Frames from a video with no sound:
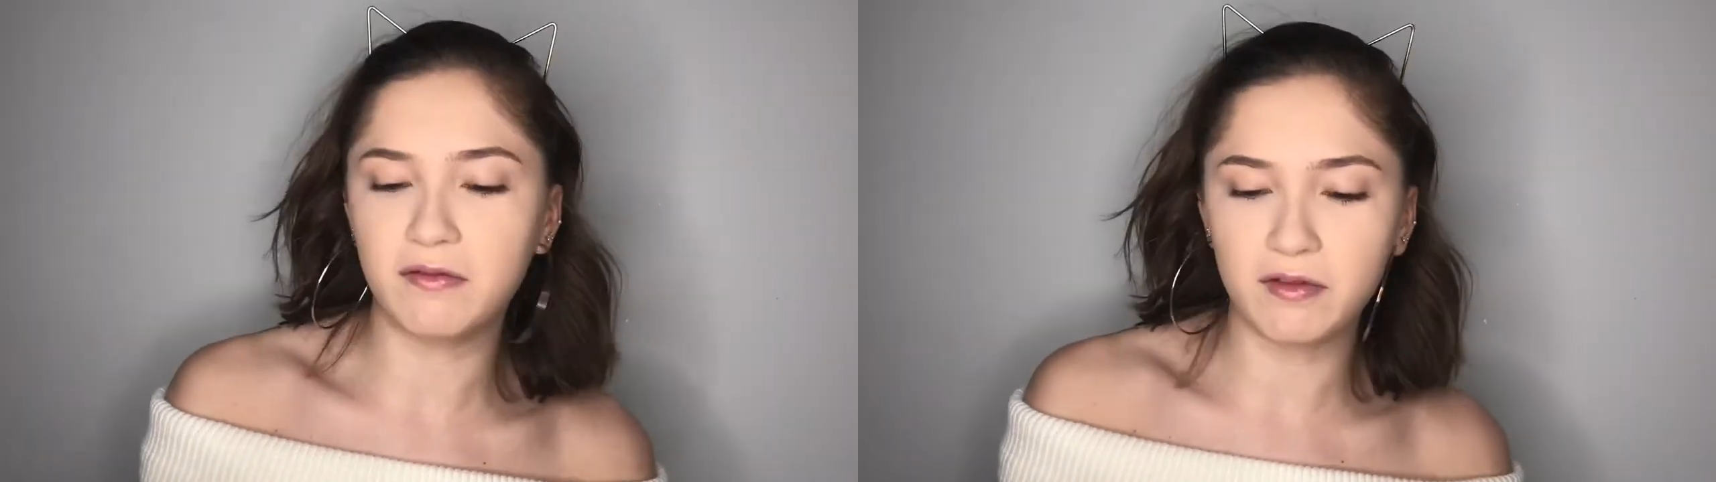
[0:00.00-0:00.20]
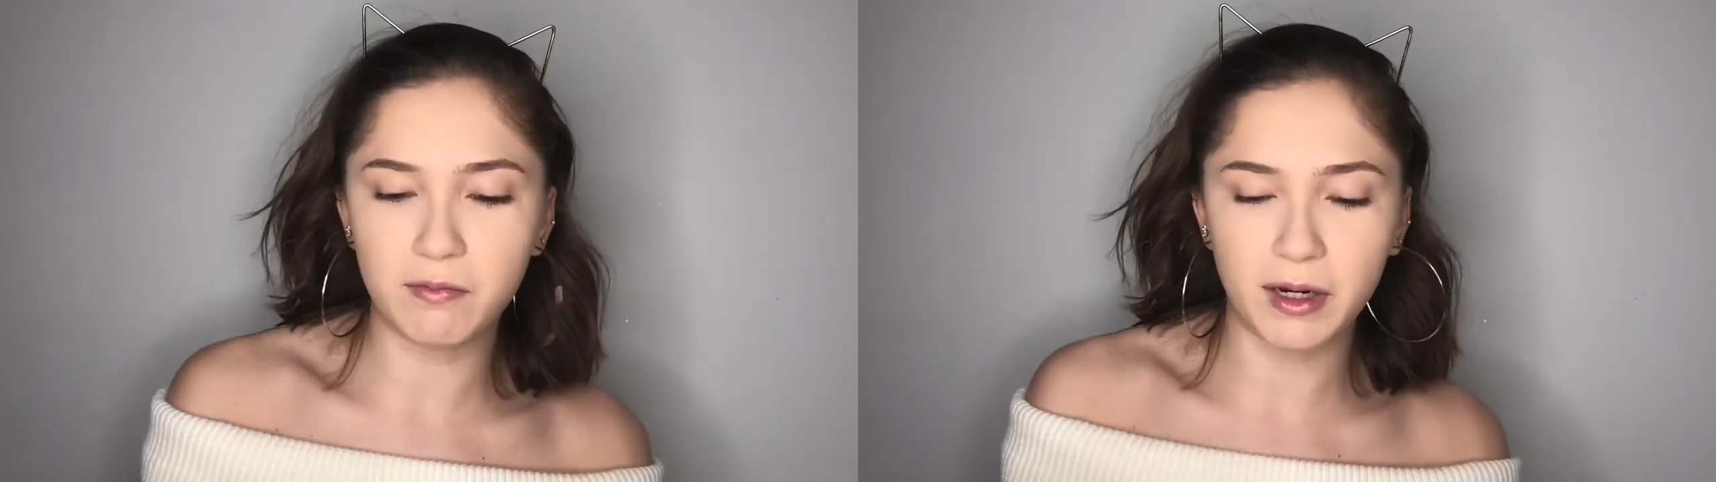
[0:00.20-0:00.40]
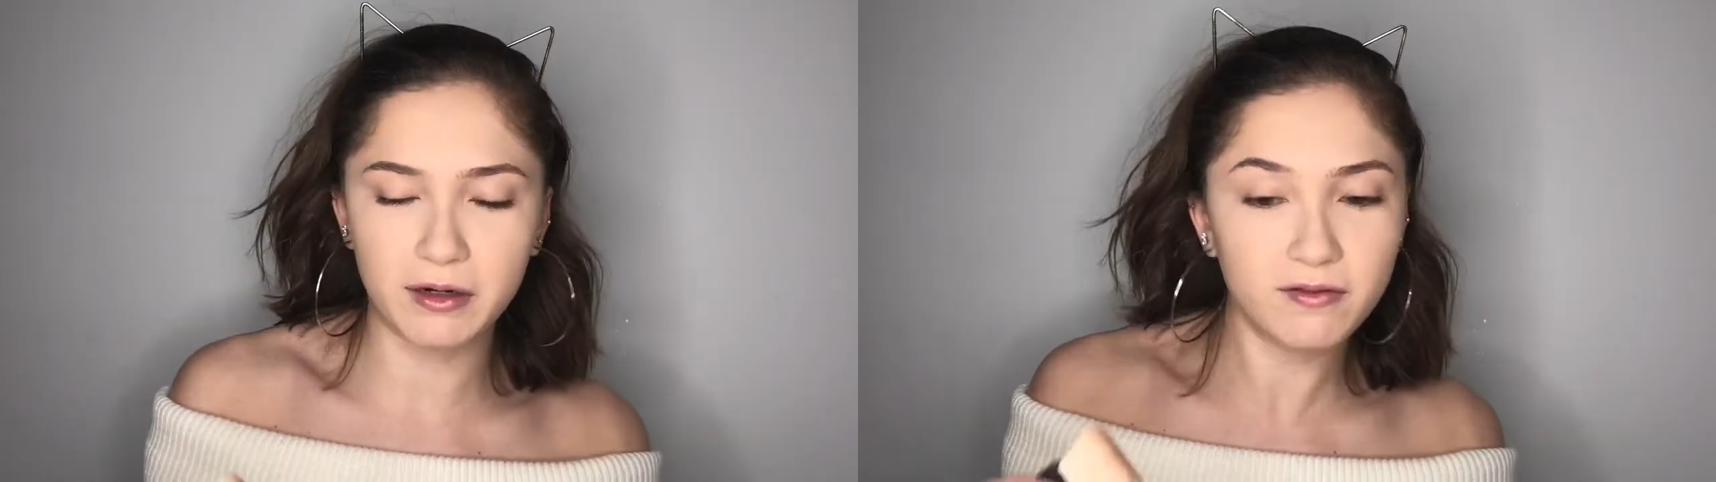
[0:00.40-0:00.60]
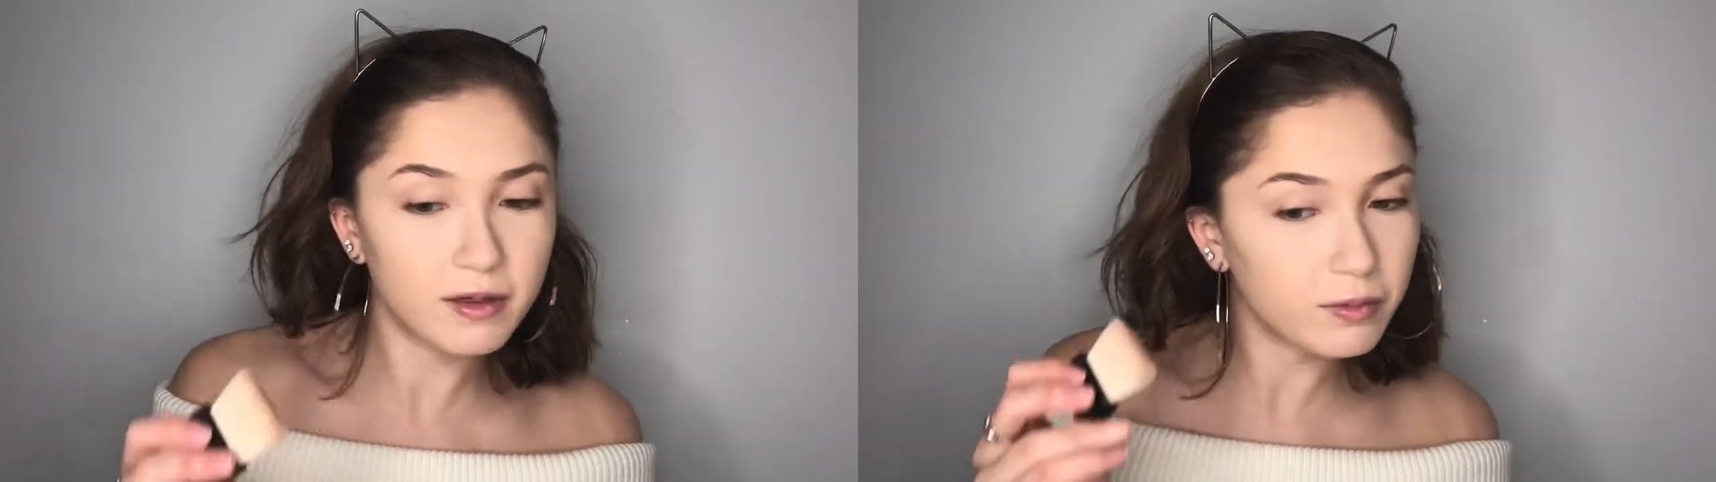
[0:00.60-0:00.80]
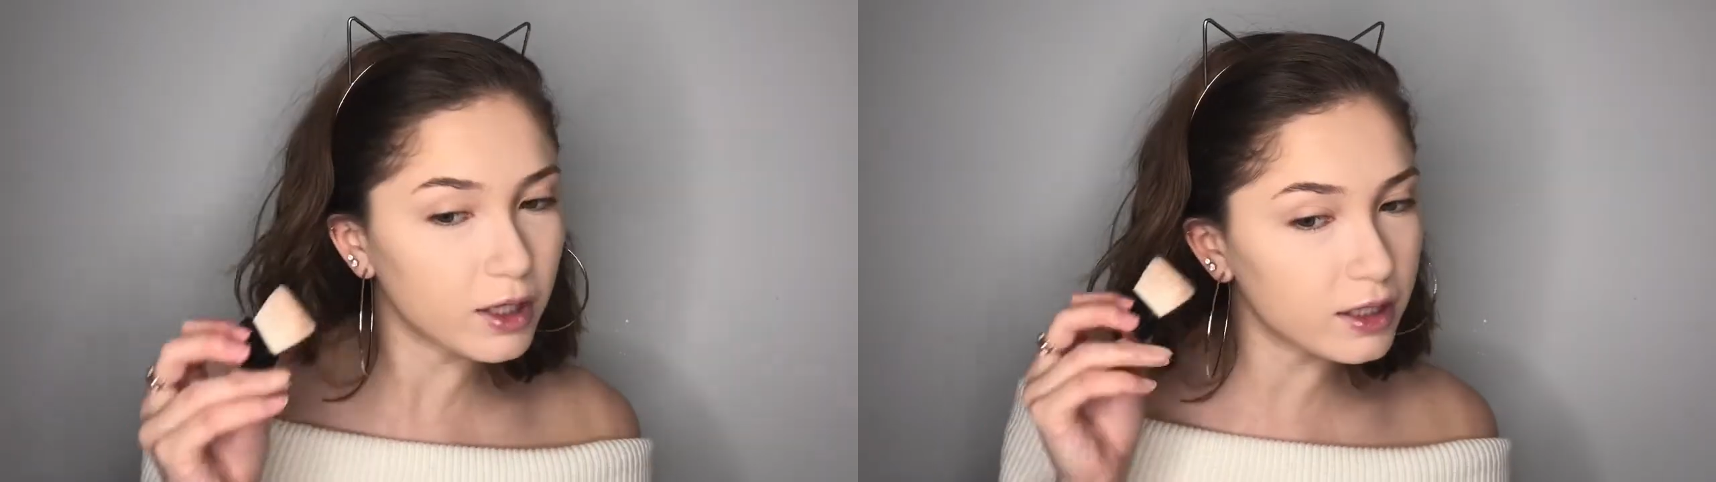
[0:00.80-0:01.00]
of
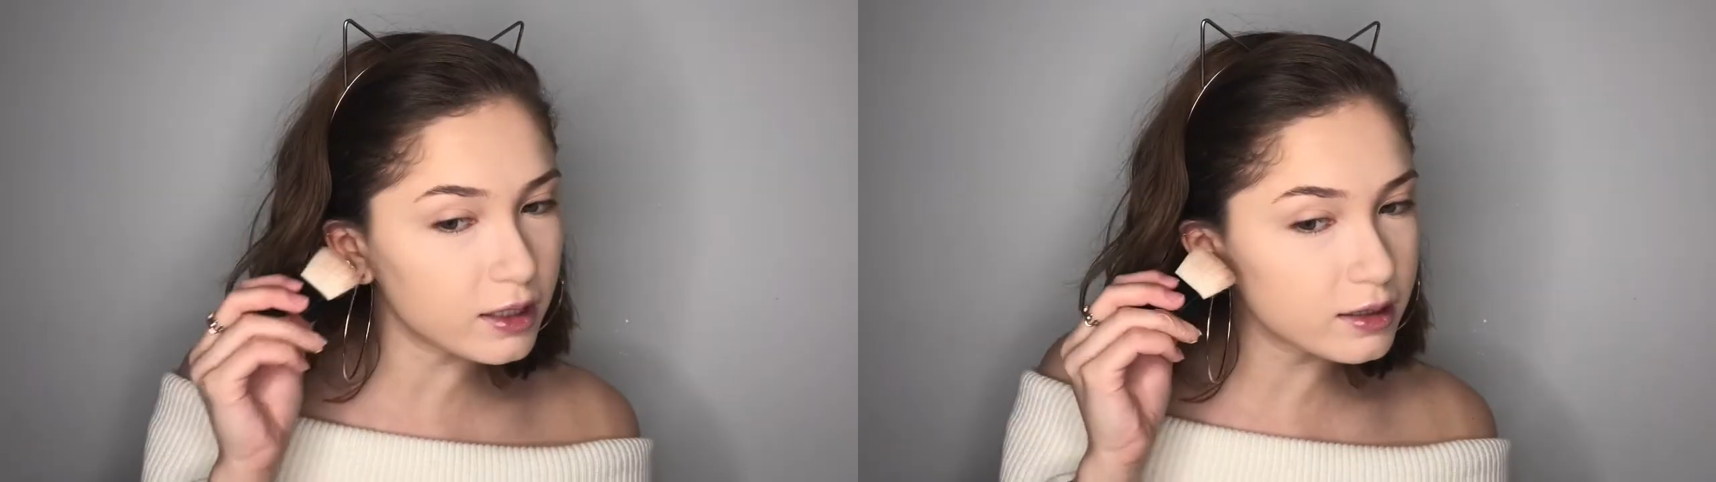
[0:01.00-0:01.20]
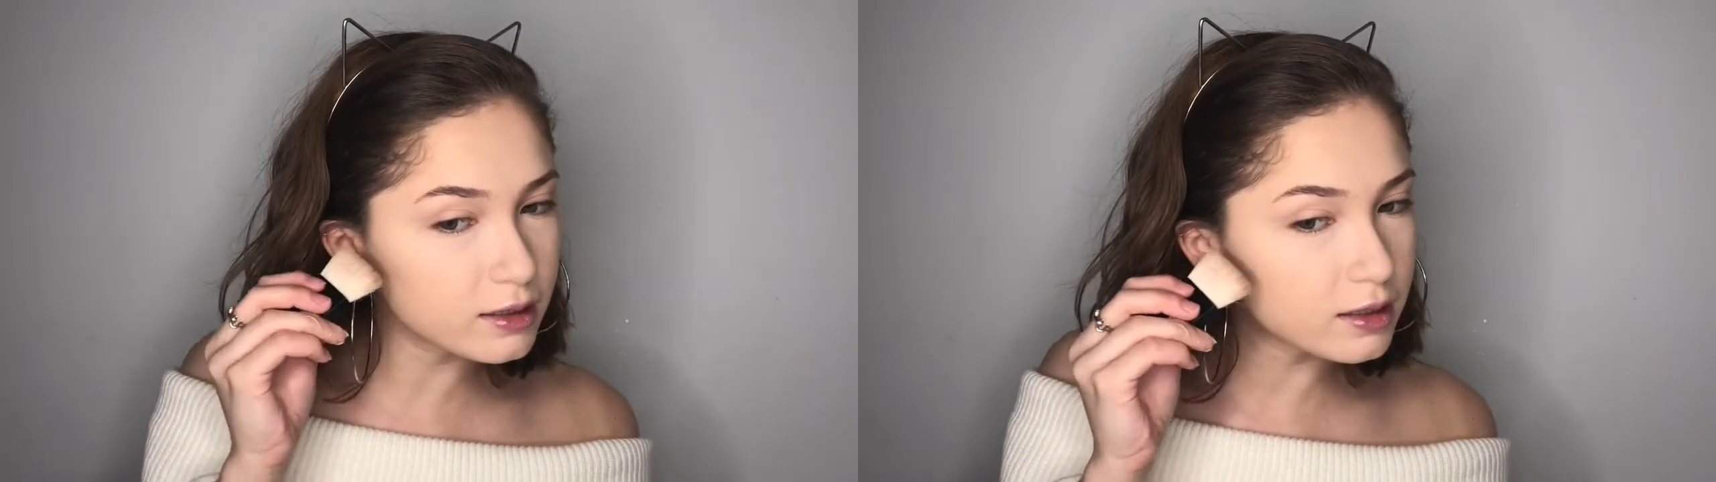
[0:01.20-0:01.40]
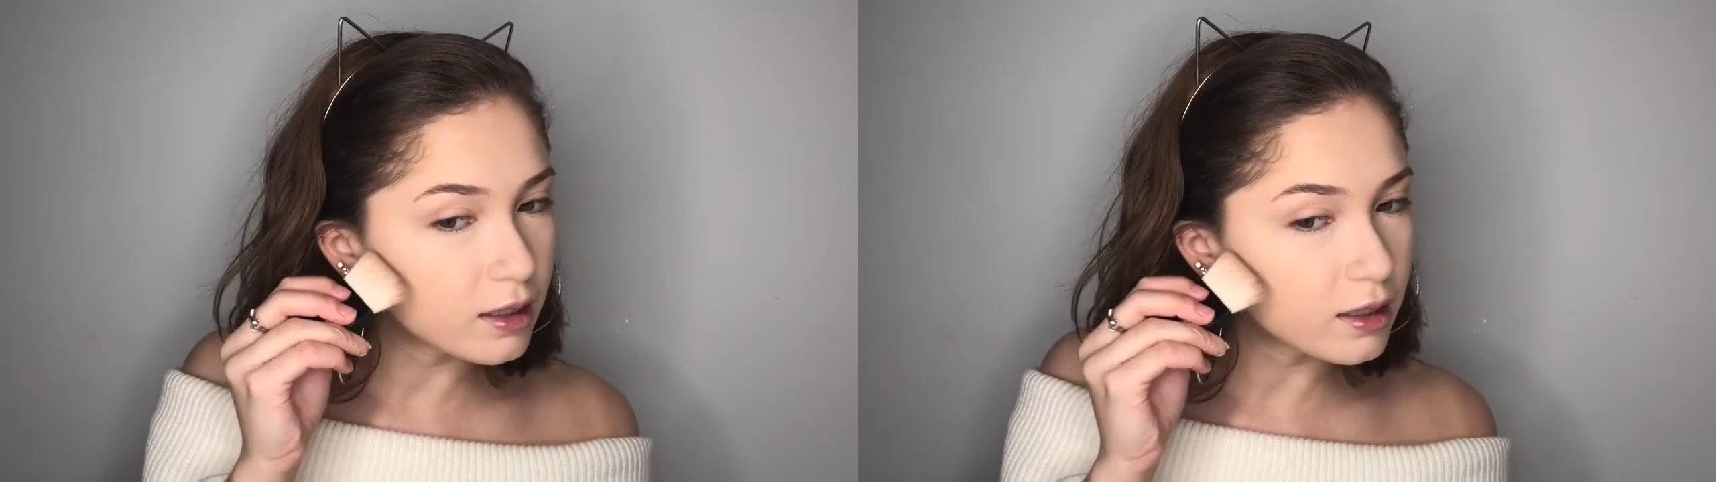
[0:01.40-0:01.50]
Benefit products,